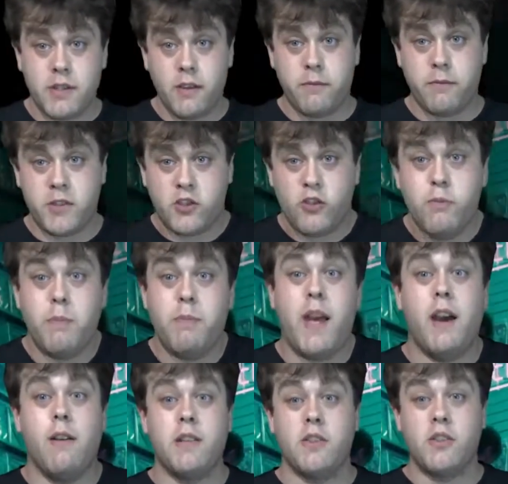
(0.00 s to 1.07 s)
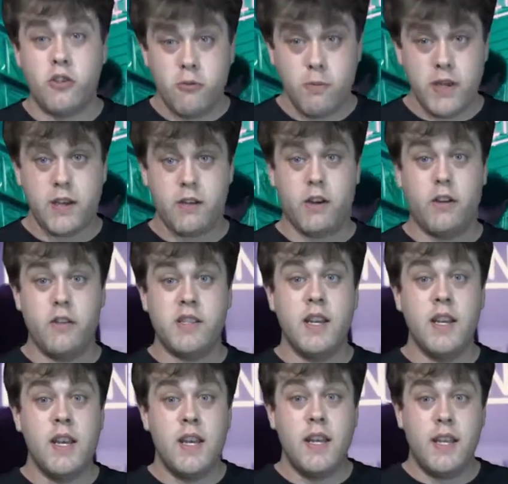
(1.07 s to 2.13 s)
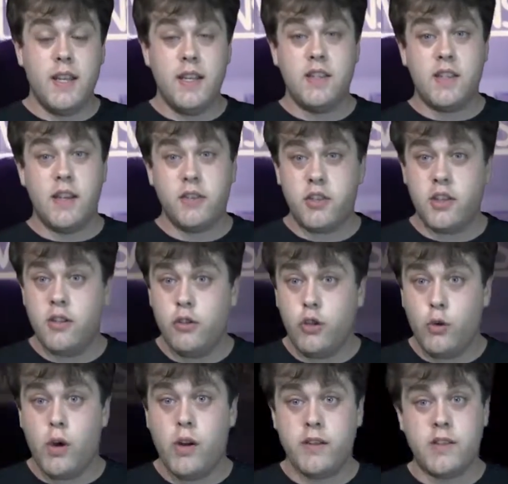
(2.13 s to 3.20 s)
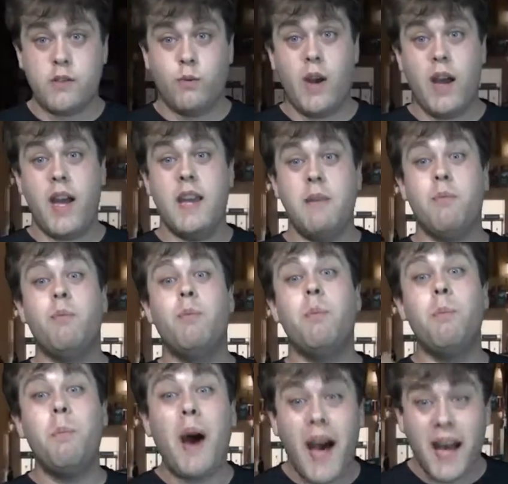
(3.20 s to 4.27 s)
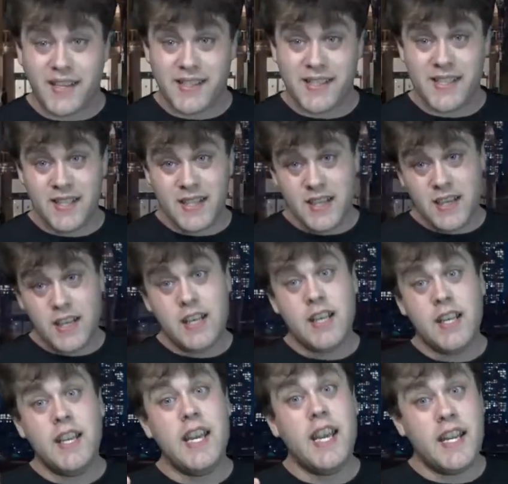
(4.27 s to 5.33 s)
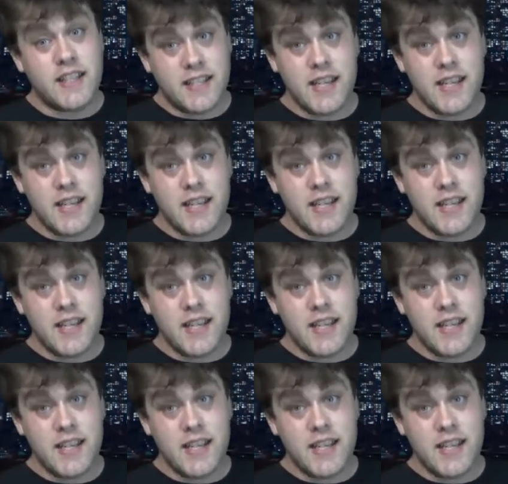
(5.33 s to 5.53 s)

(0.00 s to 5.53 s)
of superpowers and superheroes in such a nuanced way, but it